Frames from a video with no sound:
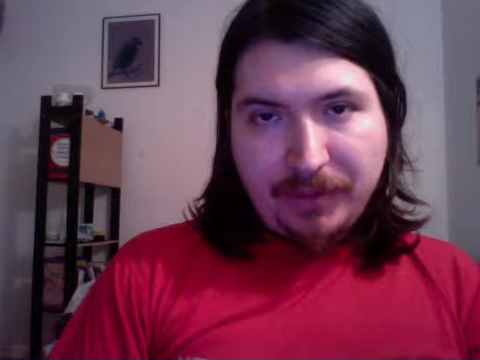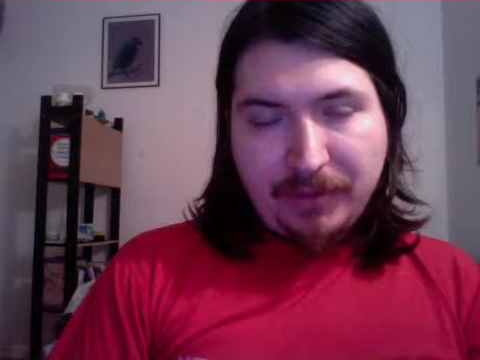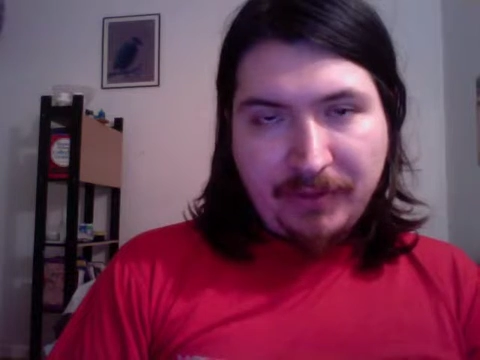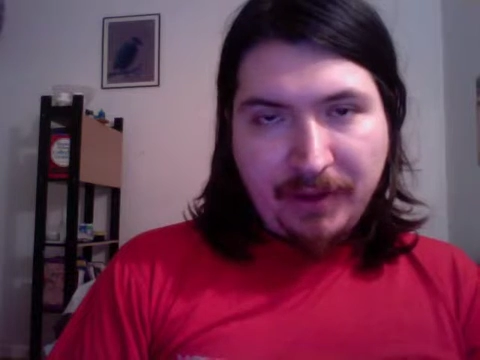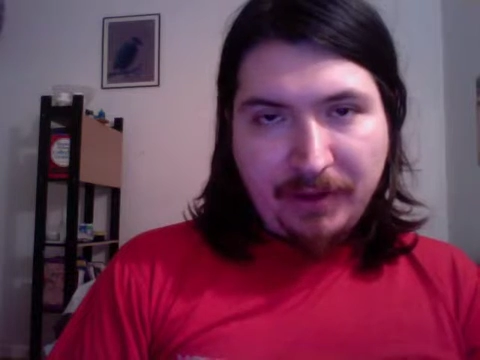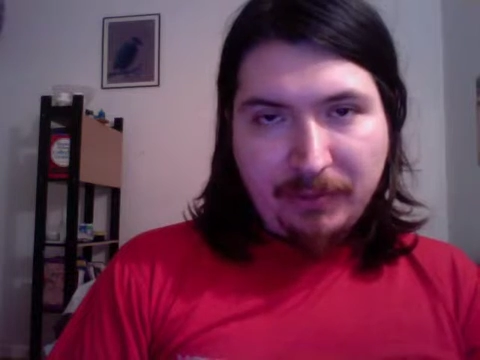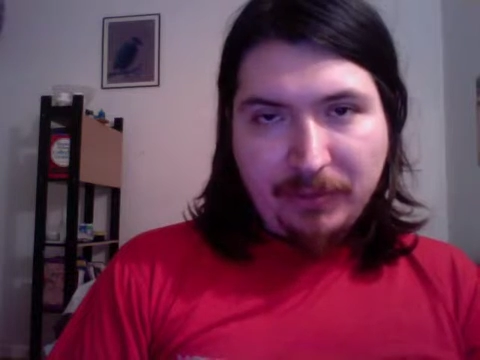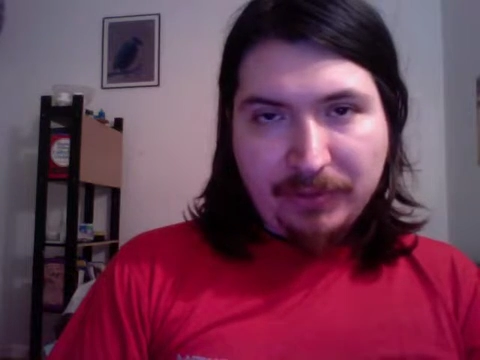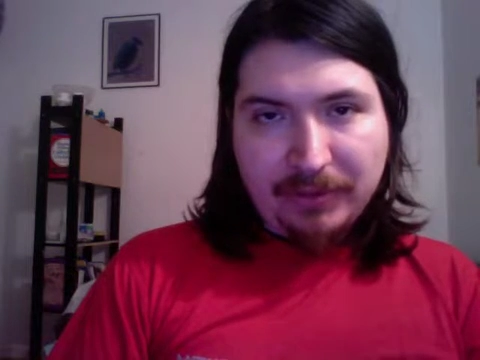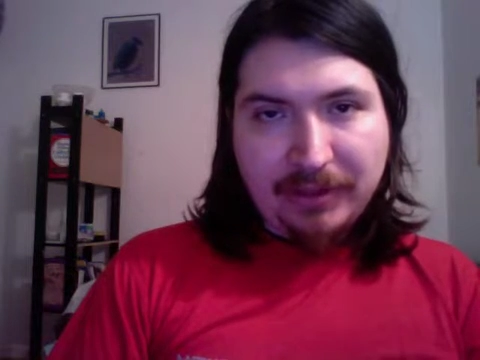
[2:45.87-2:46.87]
of how
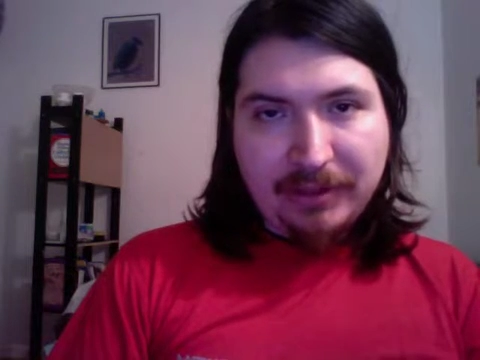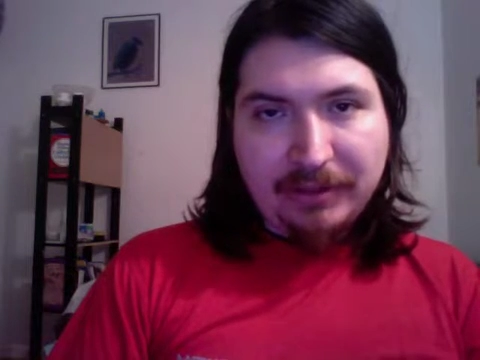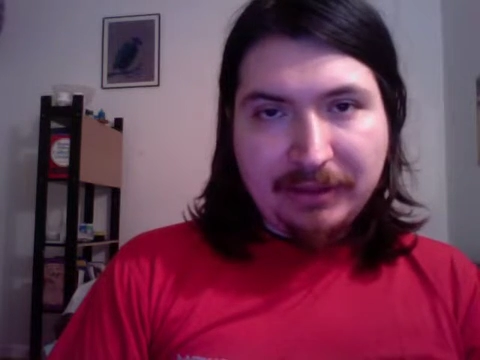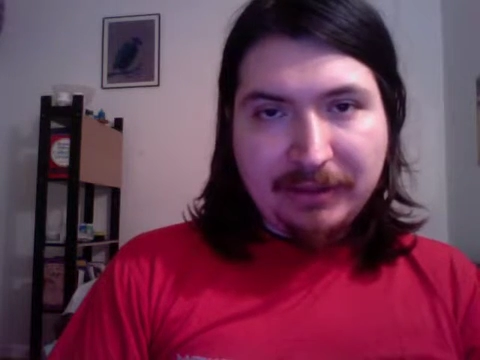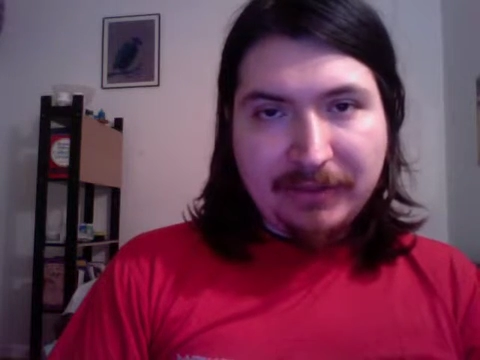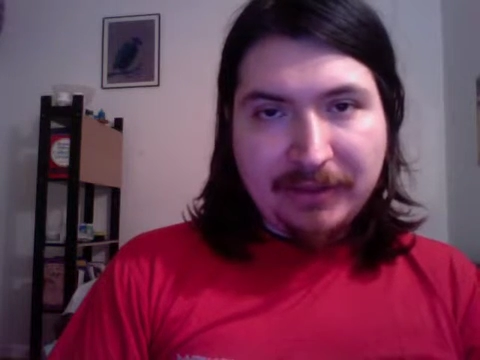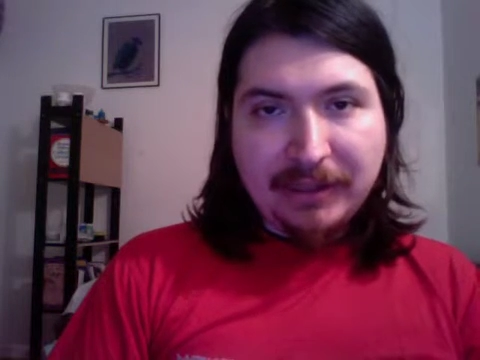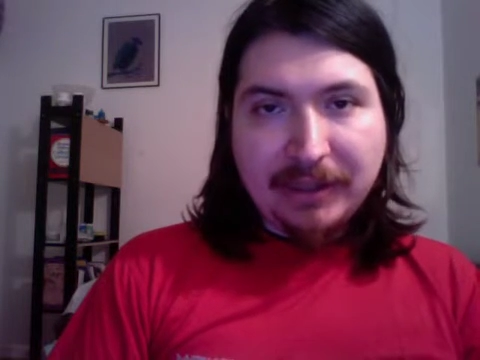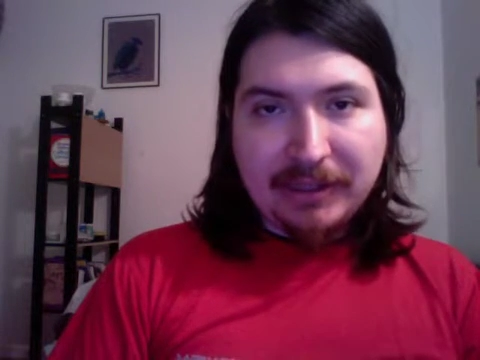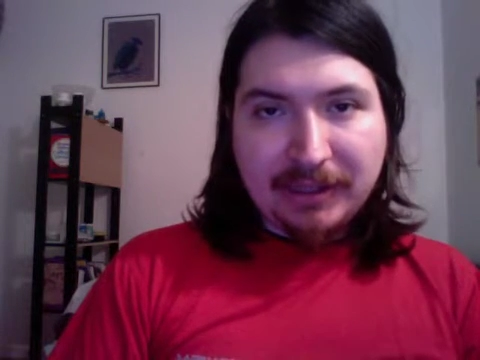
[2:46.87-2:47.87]
we're like living
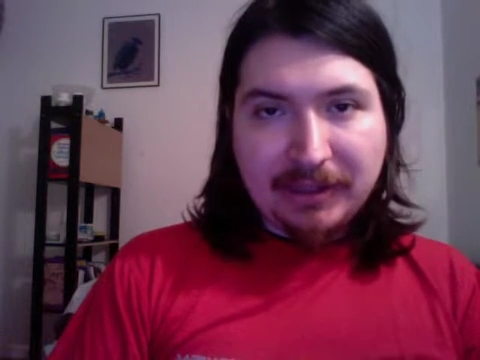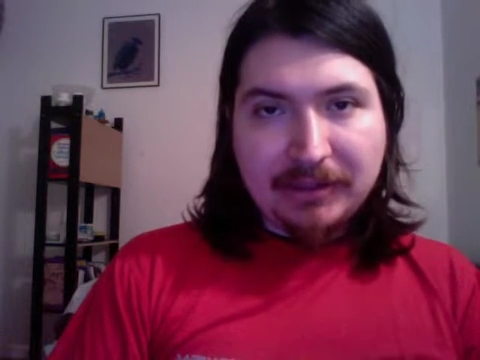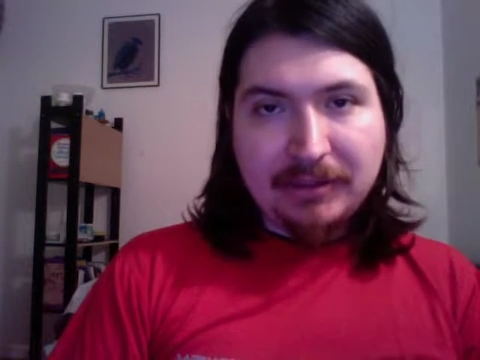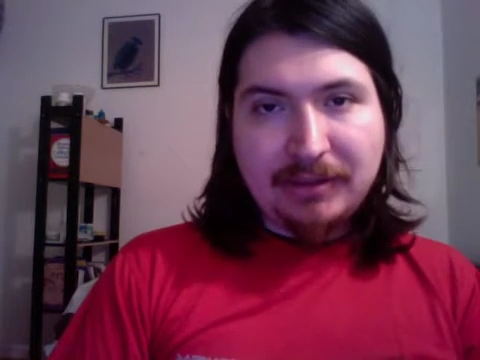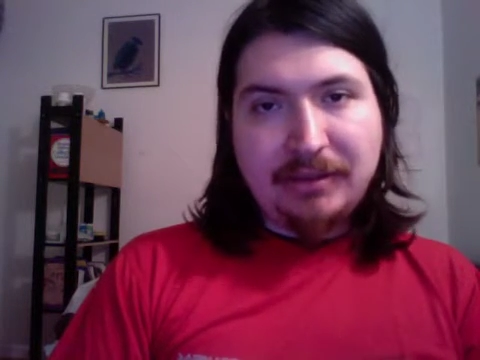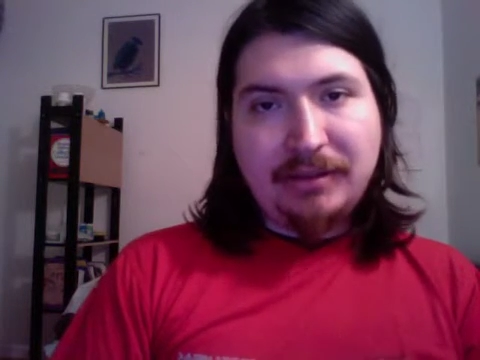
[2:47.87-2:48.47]
like kings.